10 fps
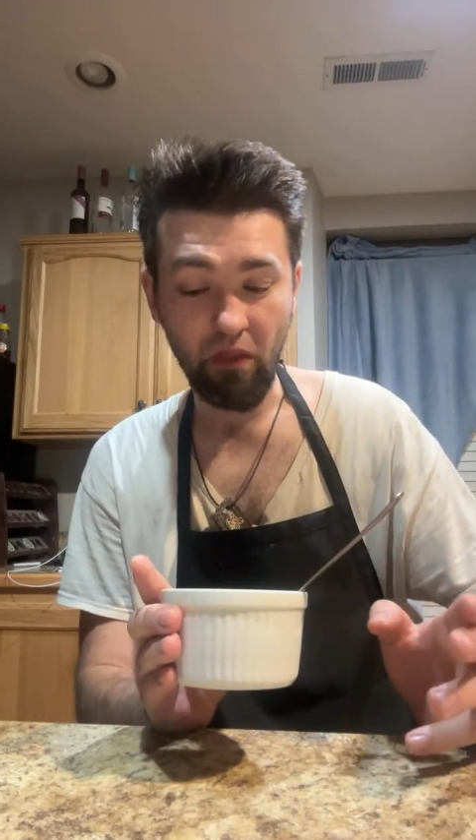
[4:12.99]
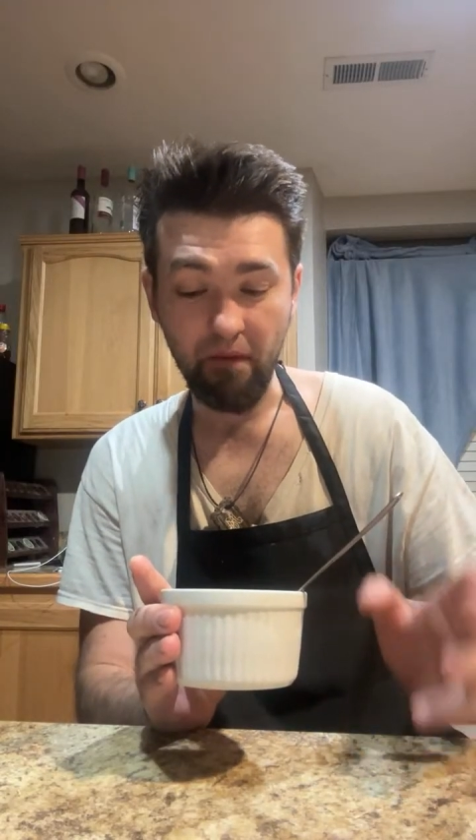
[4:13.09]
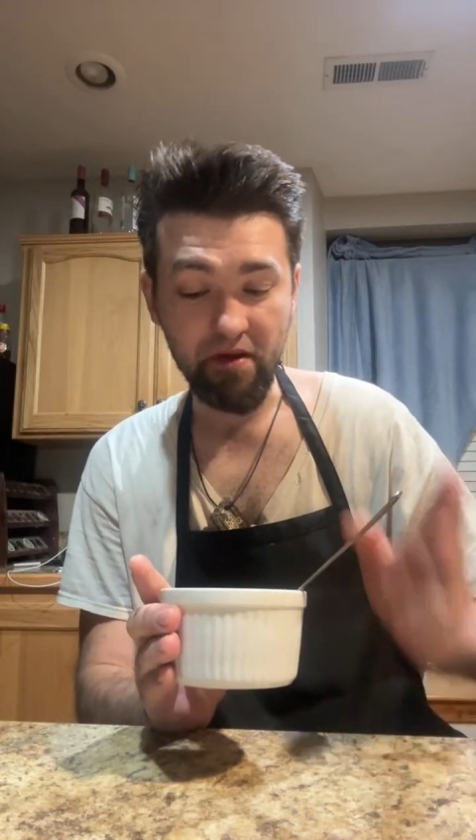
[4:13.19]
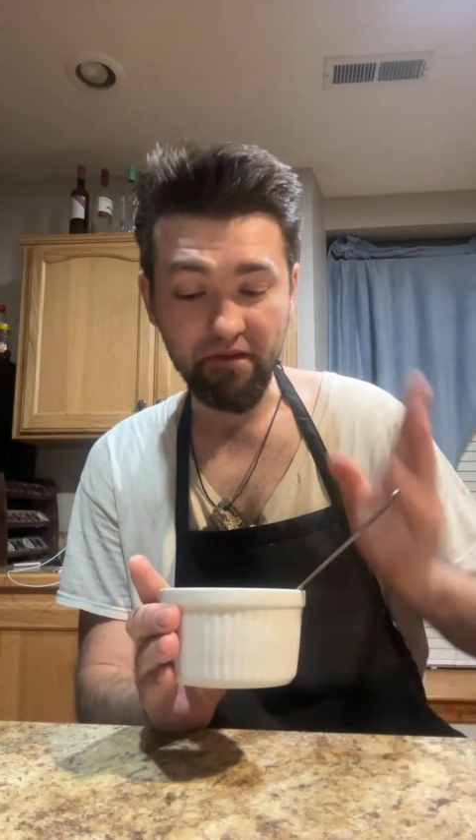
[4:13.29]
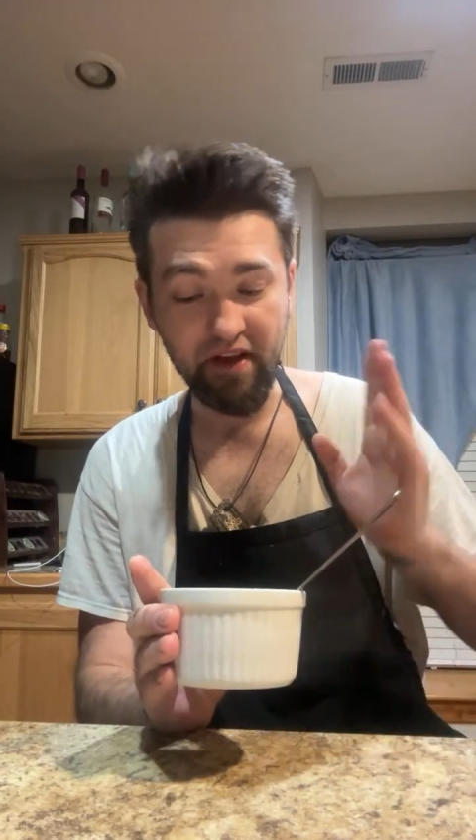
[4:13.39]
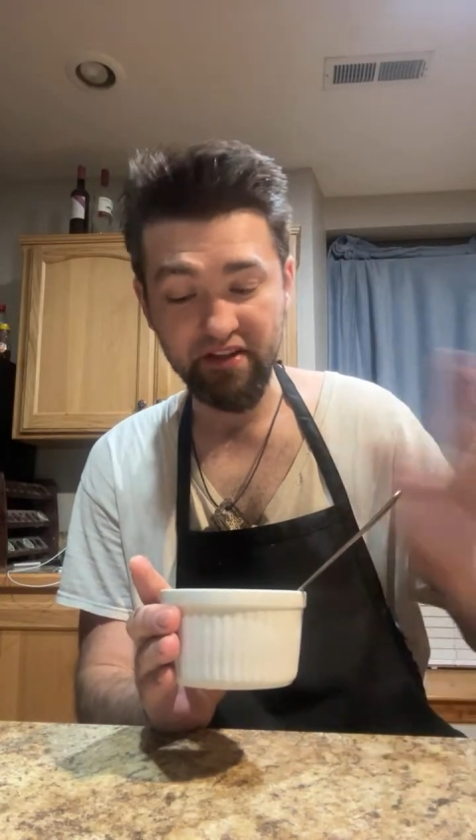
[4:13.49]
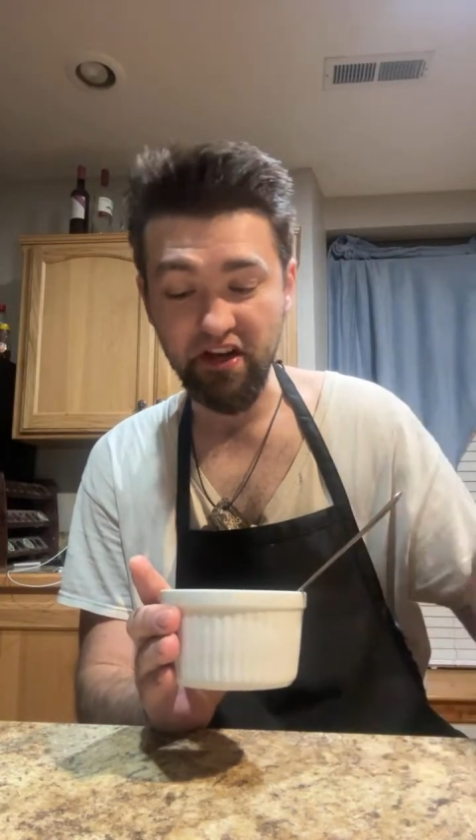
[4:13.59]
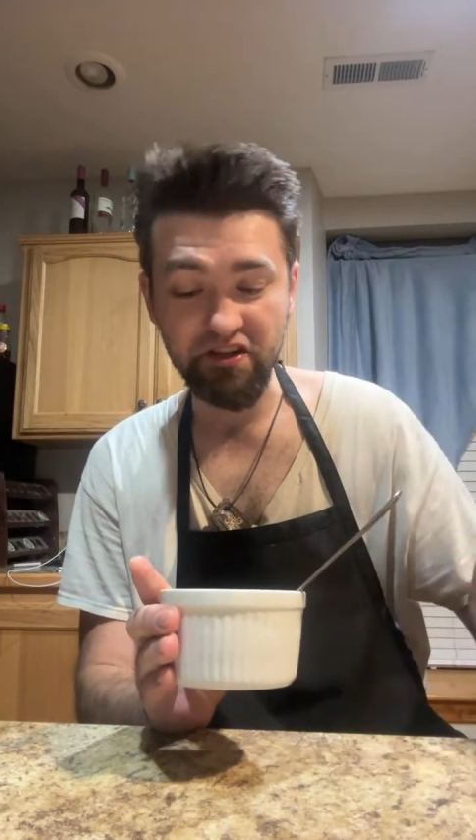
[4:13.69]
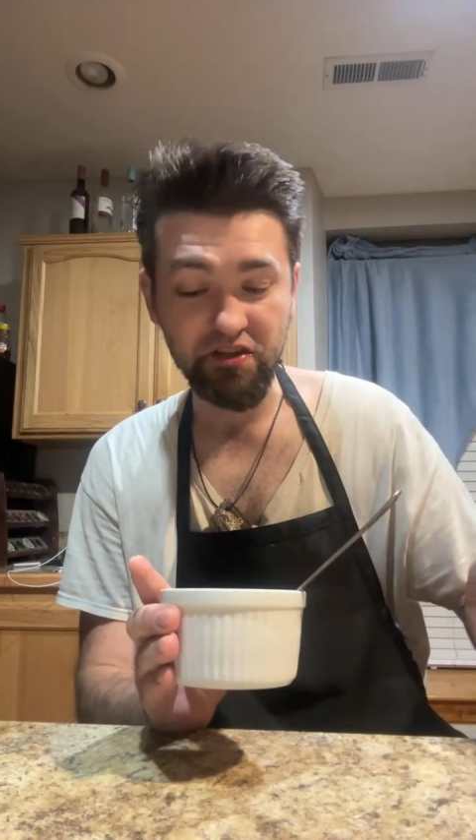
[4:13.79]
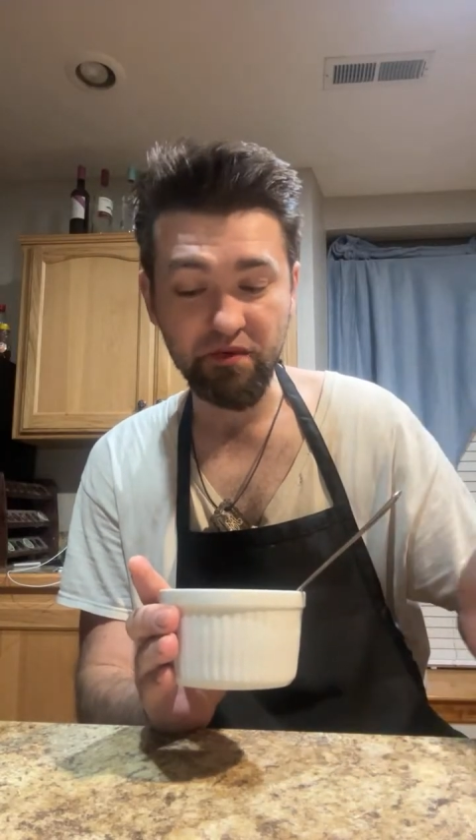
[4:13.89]
I mean, if that's
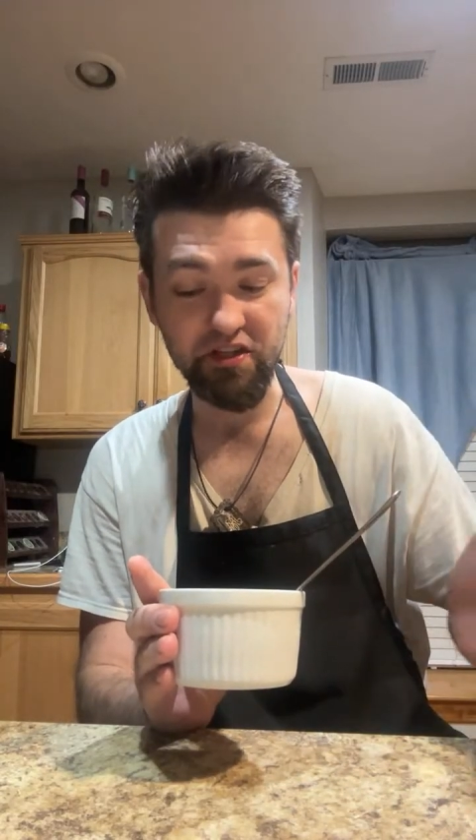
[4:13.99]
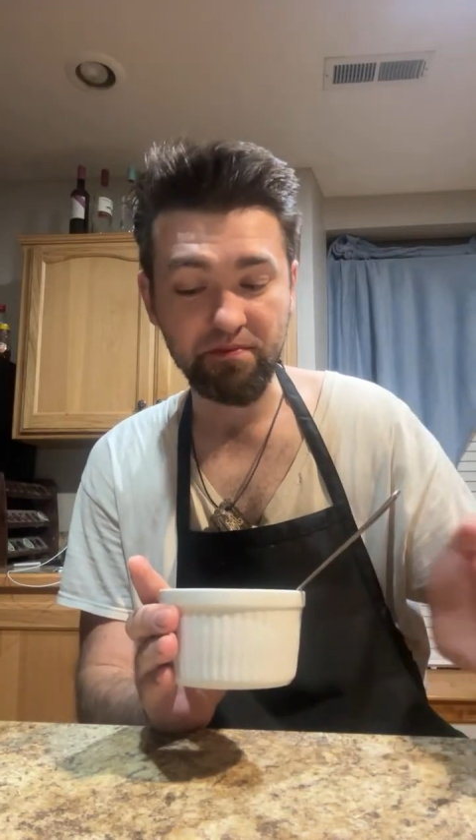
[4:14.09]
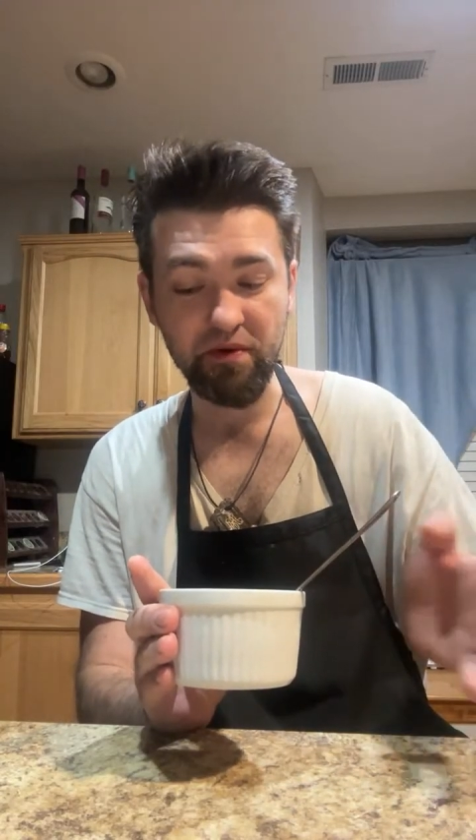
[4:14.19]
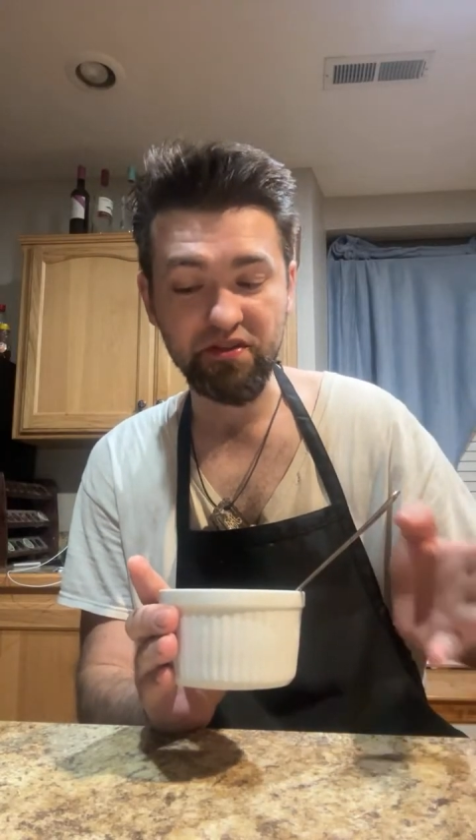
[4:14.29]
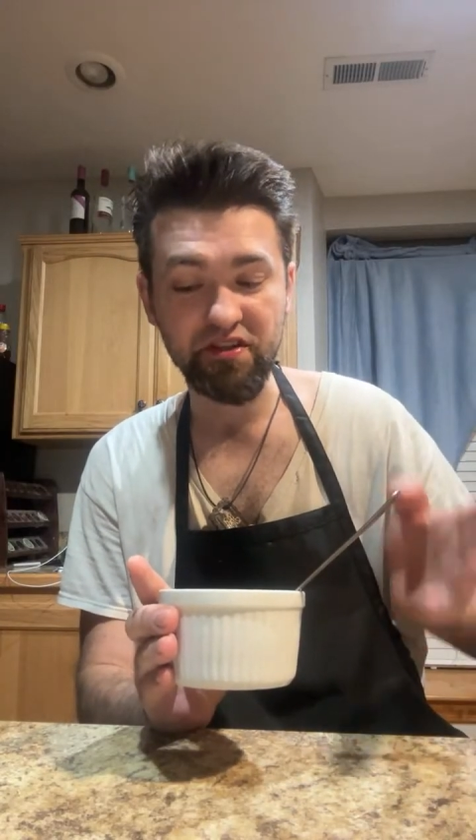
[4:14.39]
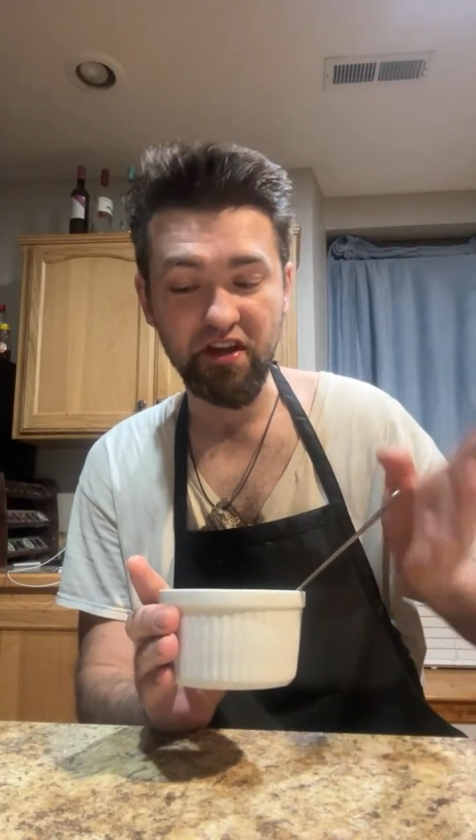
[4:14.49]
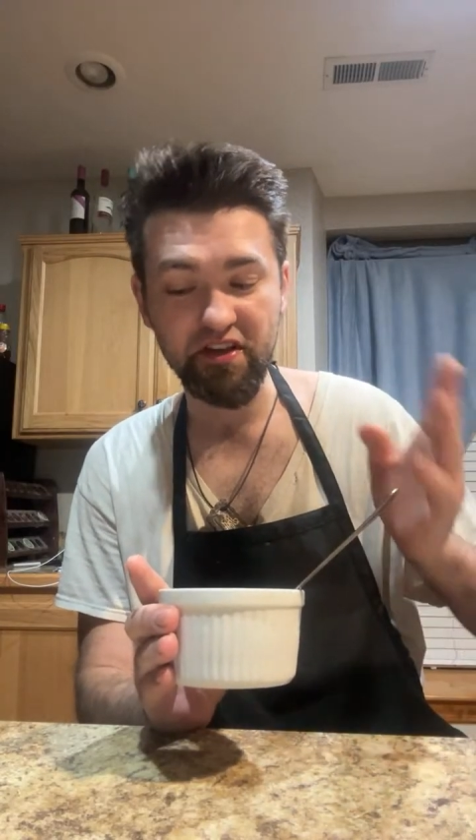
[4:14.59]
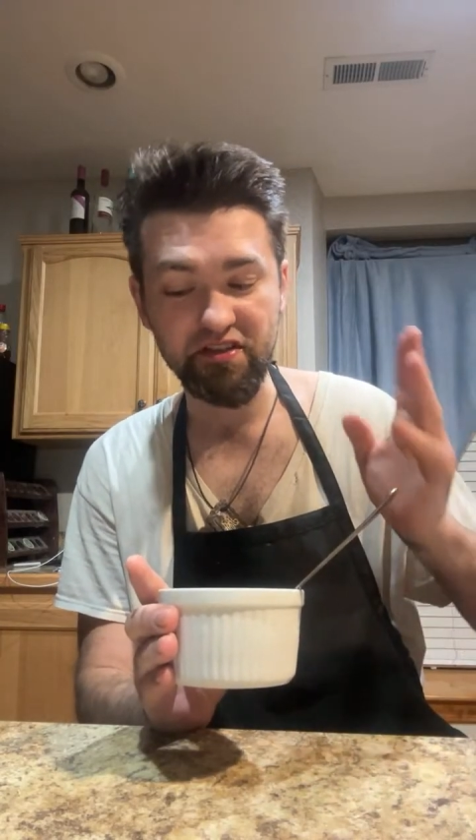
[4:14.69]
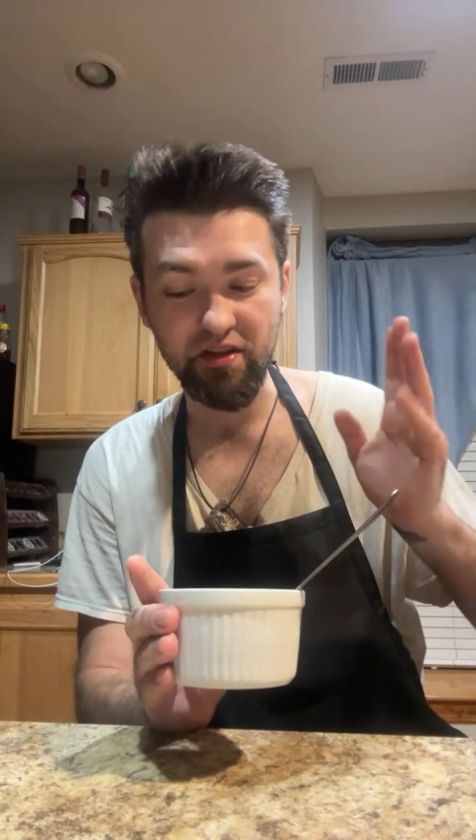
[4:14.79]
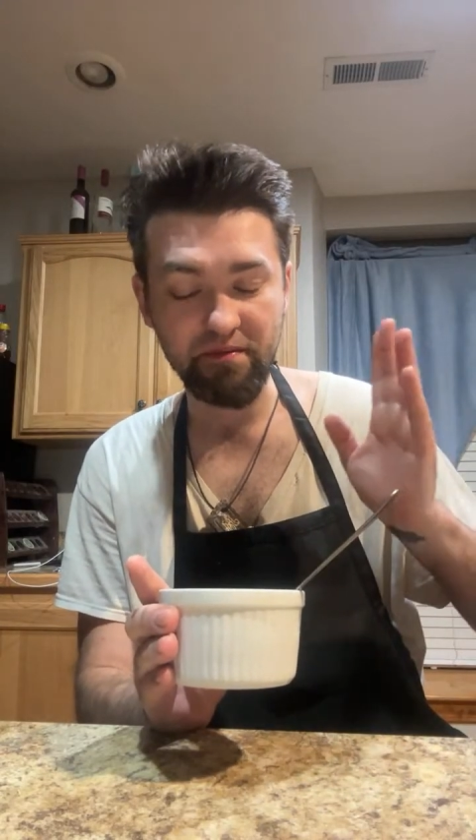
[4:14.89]
actually what it's supposed to
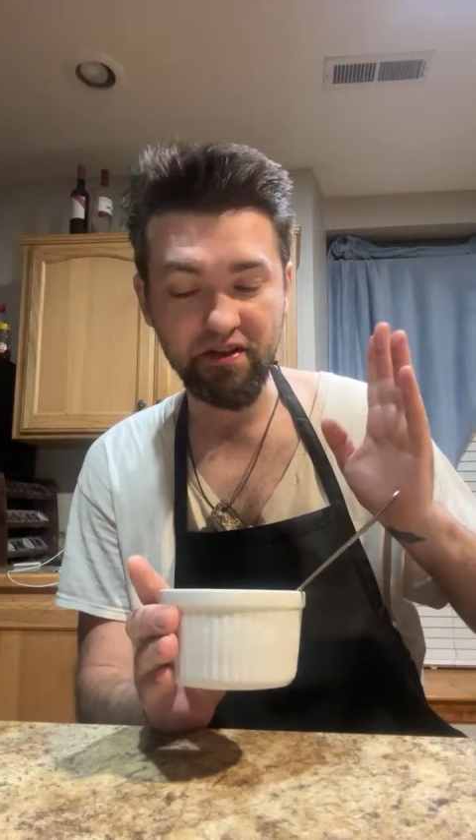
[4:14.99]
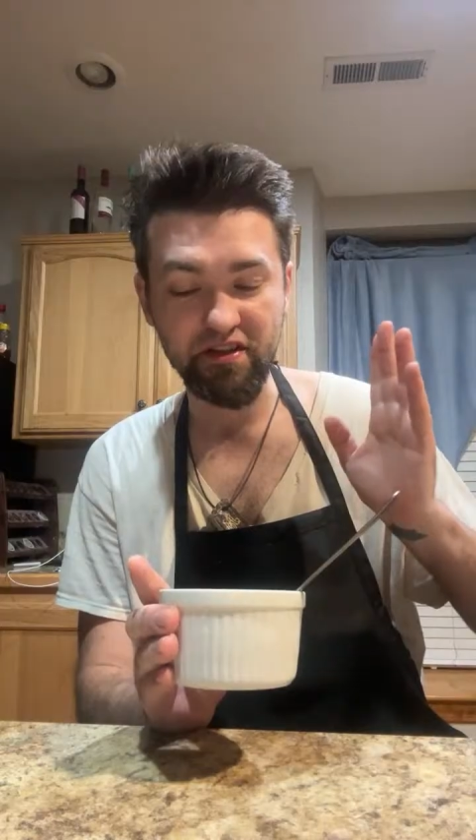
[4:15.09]
taste, I mean,